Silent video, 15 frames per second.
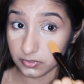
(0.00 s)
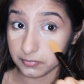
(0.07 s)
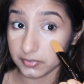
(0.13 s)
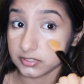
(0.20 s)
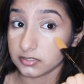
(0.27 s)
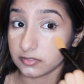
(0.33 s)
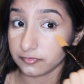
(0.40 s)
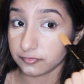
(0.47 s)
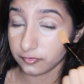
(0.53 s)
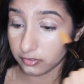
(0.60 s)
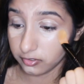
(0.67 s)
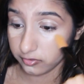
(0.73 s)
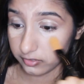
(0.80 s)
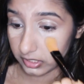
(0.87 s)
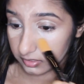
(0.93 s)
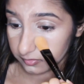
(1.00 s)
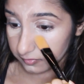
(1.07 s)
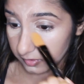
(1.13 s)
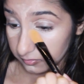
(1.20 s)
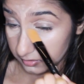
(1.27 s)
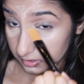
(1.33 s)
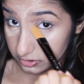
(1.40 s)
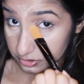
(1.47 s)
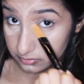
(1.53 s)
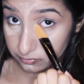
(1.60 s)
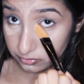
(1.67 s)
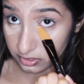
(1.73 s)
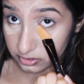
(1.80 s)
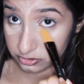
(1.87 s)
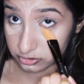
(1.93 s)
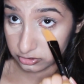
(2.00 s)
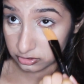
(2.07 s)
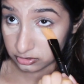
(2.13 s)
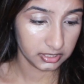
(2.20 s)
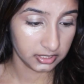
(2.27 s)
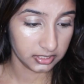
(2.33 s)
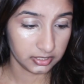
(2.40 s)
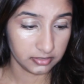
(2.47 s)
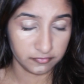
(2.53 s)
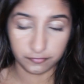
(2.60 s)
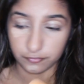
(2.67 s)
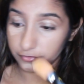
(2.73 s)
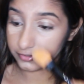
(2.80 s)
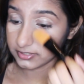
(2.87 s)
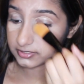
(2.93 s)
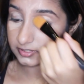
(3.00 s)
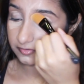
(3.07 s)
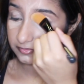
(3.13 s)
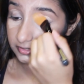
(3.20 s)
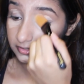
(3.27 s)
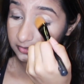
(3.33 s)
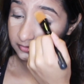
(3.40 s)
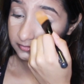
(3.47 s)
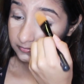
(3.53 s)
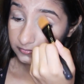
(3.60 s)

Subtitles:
with my Sephora foundation brush in 47.